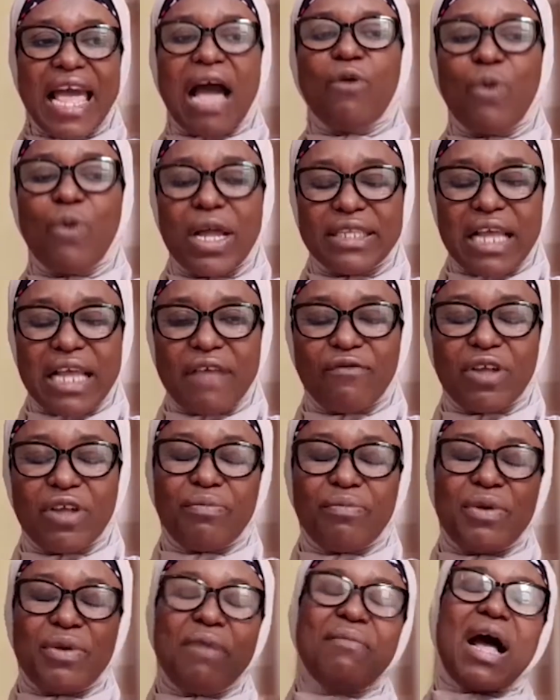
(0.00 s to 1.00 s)
I went out for
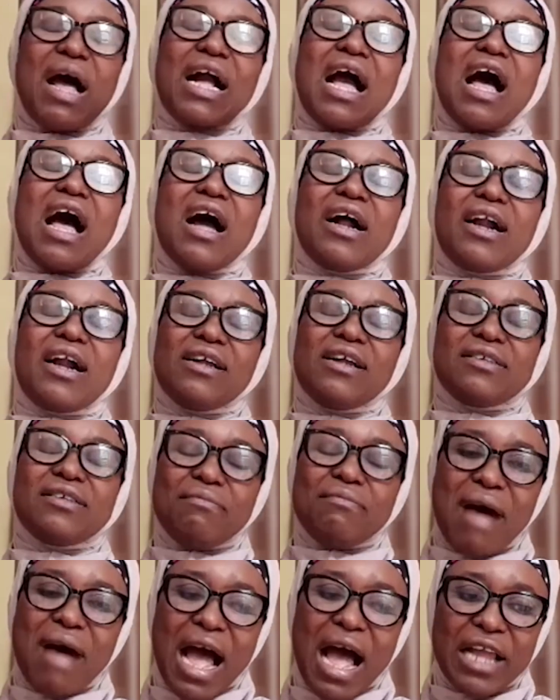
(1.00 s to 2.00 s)
the Bring Back Our Girls
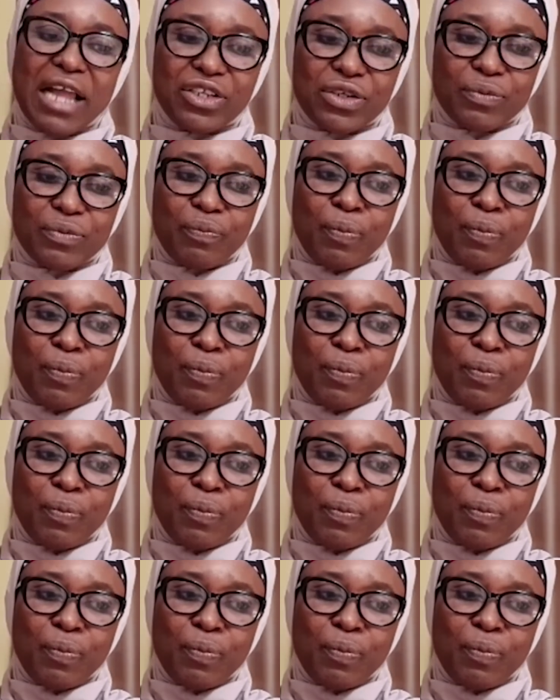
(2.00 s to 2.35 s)
March,